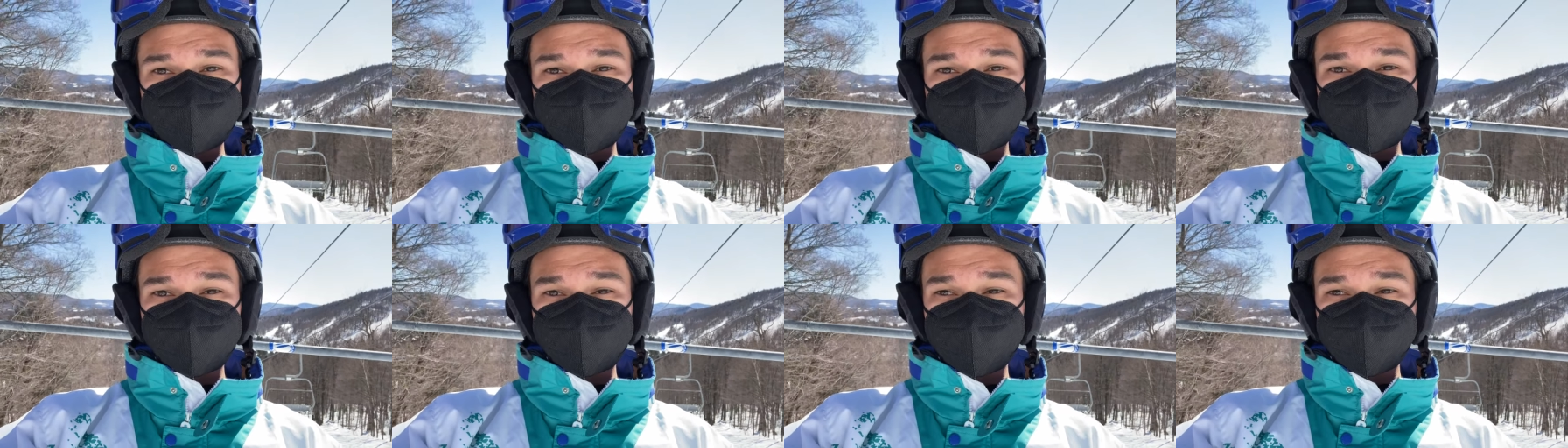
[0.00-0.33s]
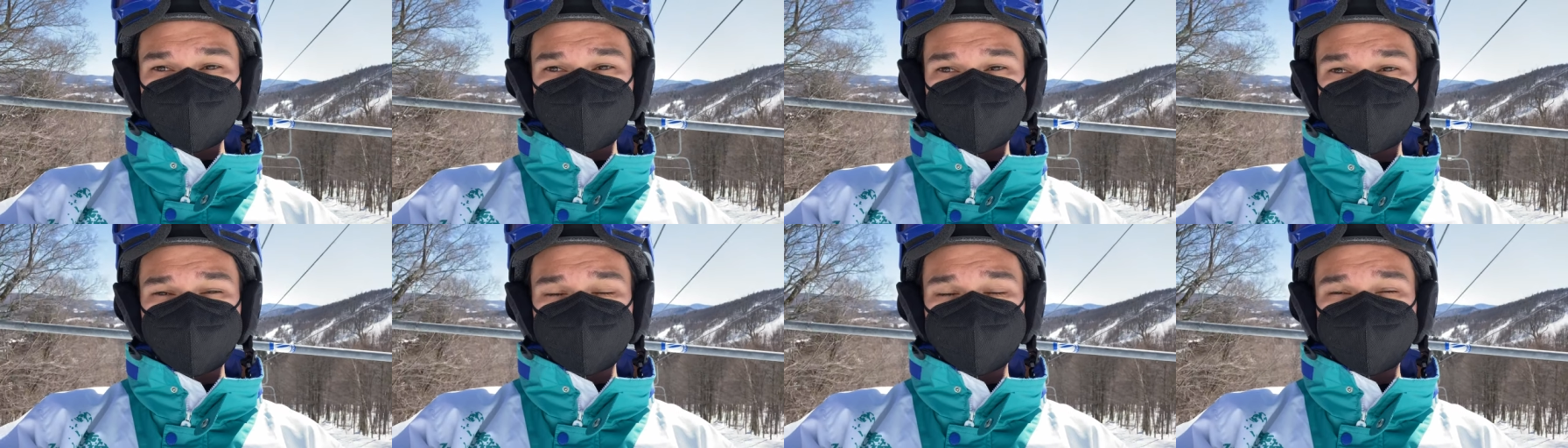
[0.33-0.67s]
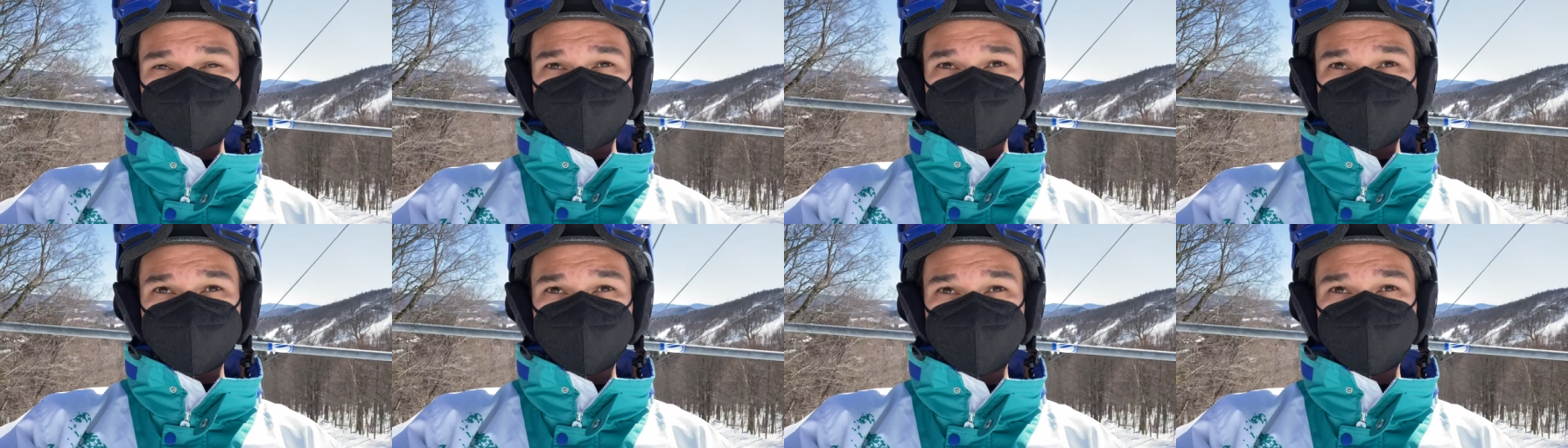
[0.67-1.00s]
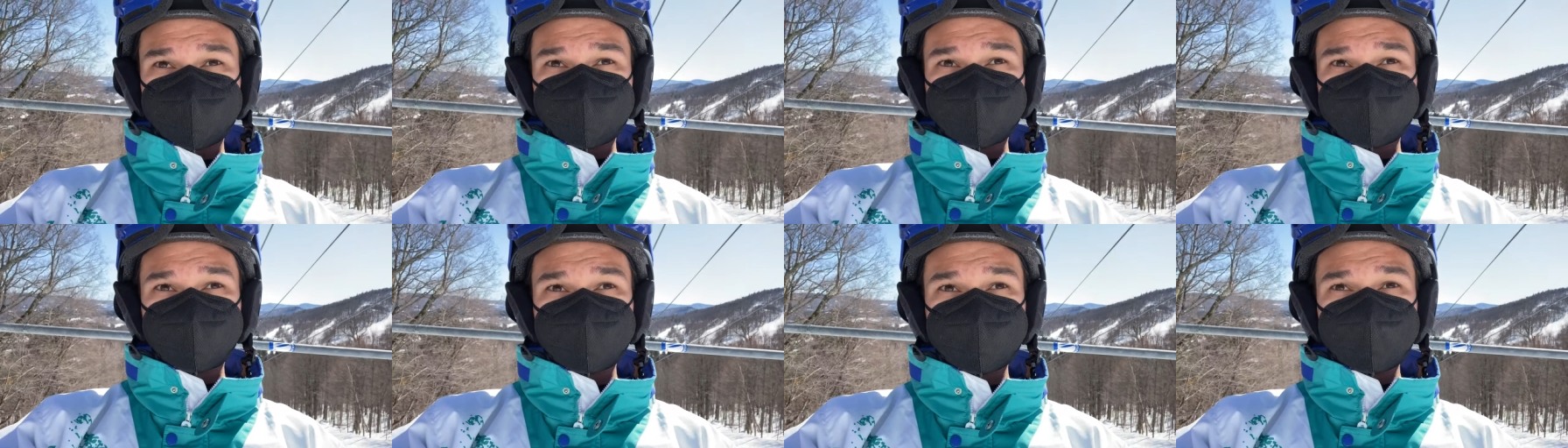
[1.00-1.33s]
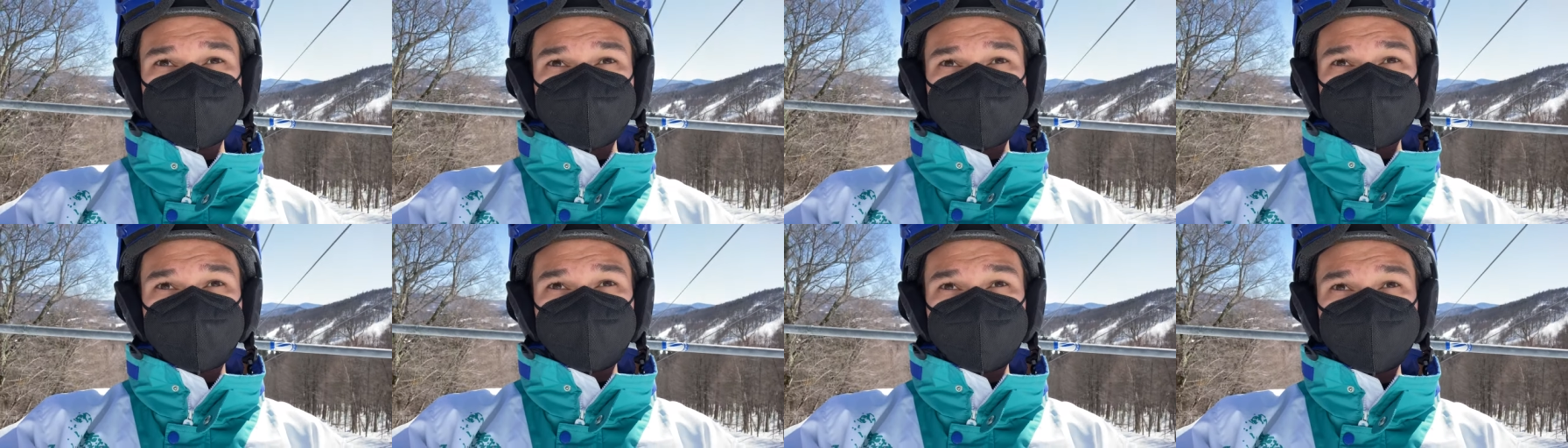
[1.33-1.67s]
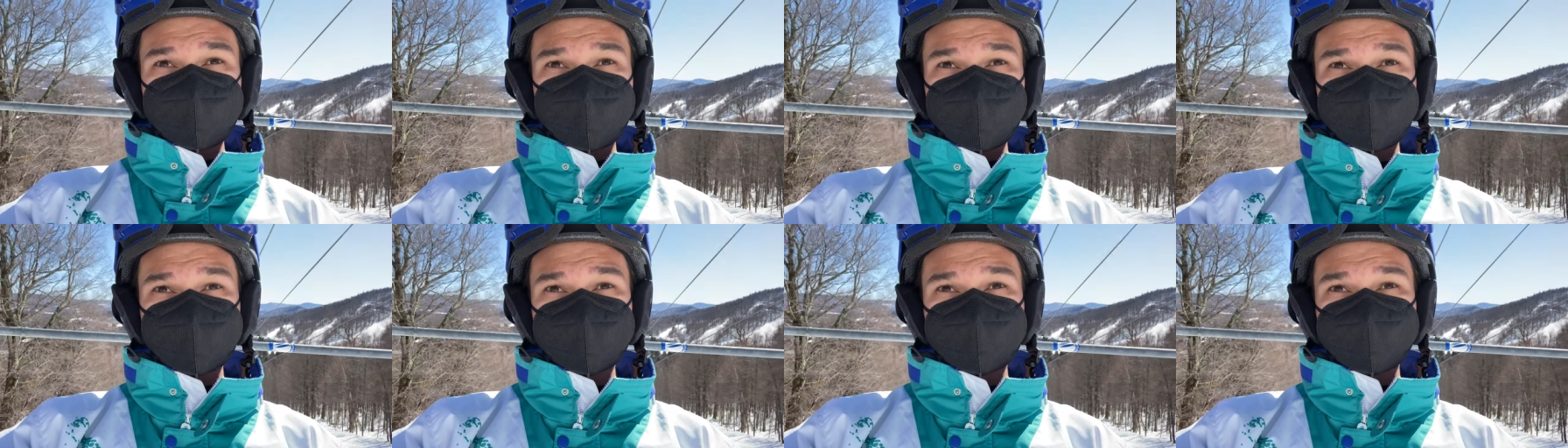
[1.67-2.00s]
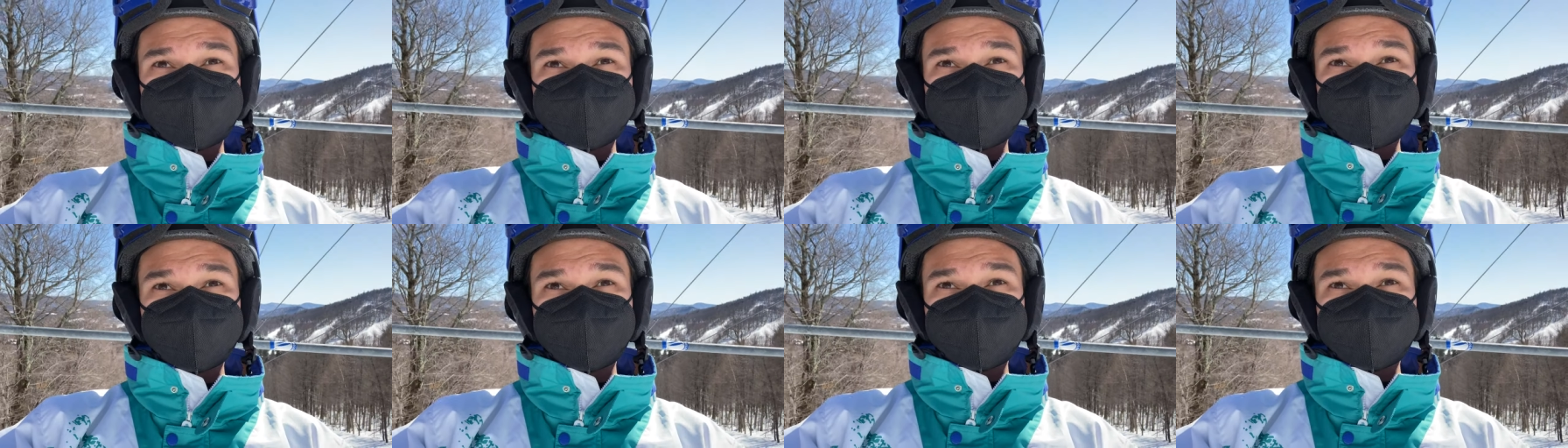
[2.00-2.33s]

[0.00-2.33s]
too close to one another and